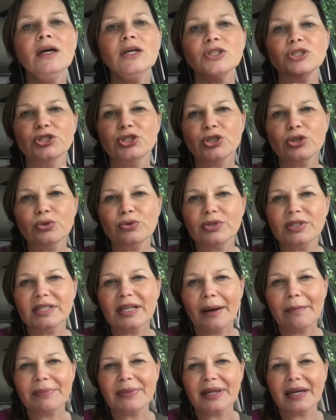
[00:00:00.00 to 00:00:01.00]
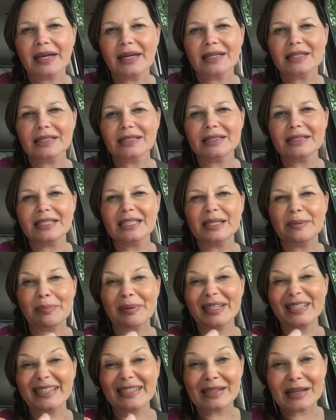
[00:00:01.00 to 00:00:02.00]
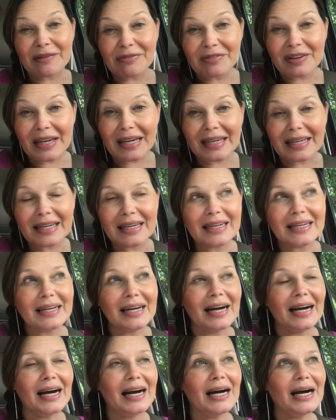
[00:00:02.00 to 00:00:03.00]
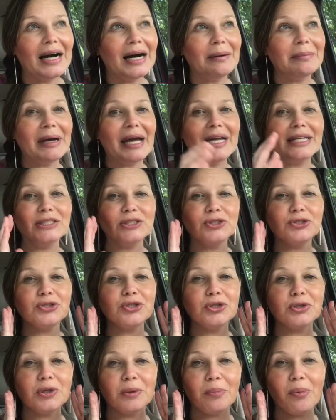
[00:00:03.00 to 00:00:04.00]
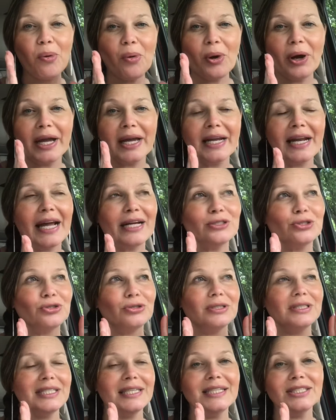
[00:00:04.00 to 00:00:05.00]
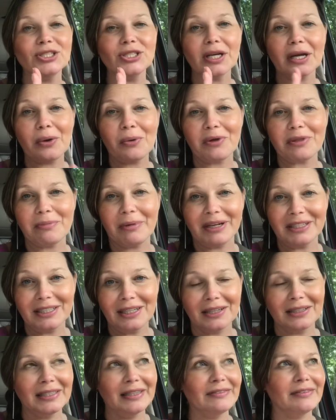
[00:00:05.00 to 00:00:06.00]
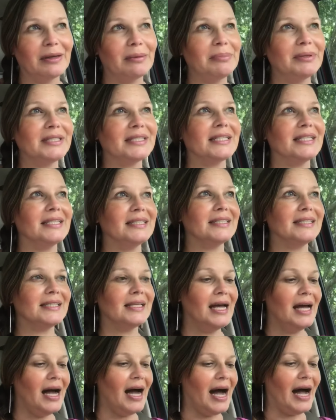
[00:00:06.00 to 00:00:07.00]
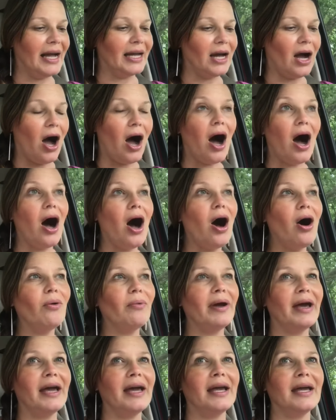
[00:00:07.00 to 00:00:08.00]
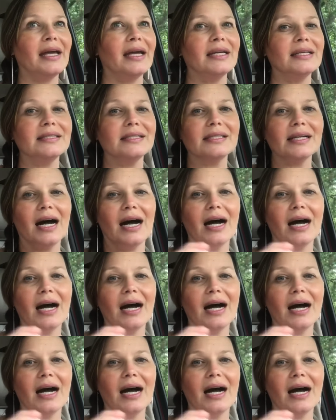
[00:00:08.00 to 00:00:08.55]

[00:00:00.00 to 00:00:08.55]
do something specific and to the point and strategic with my Young Living business. I always